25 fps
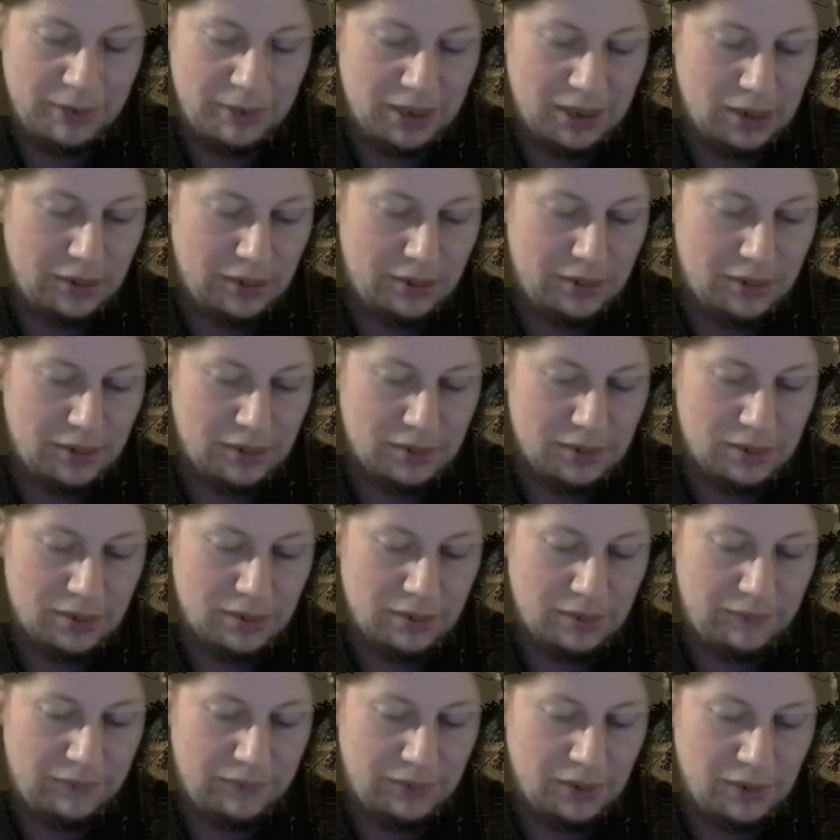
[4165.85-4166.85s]
in a
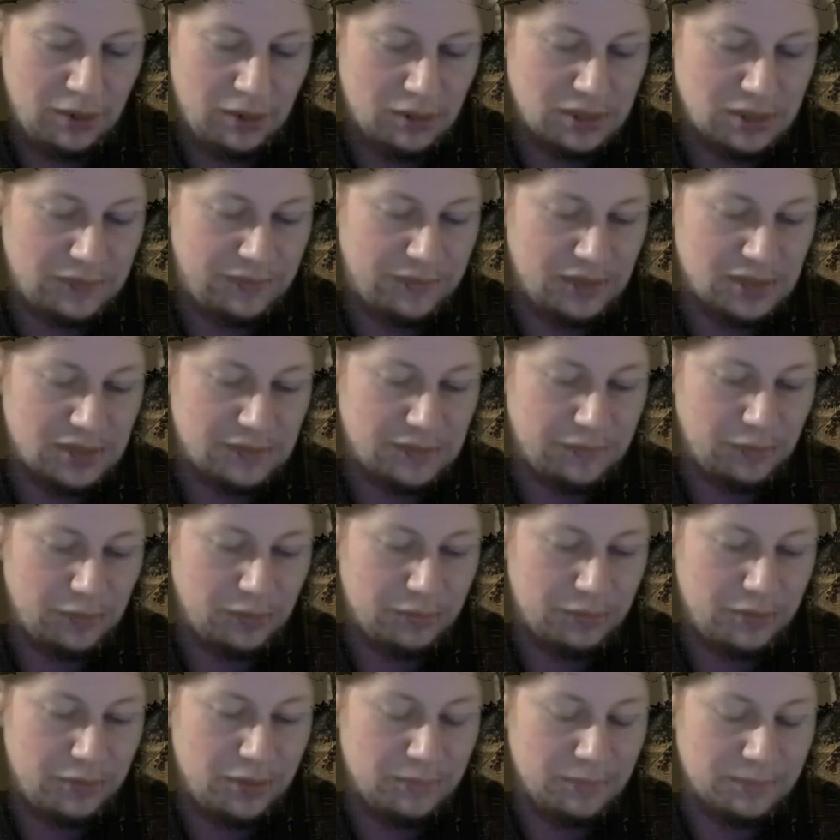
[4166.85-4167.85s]
large first-floor
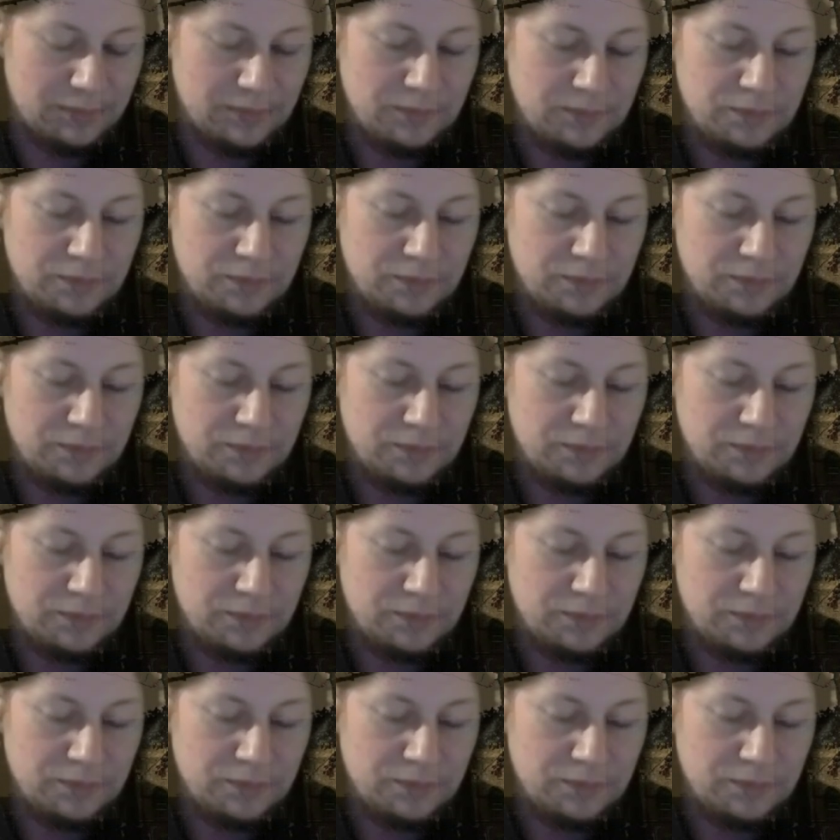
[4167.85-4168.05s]
room.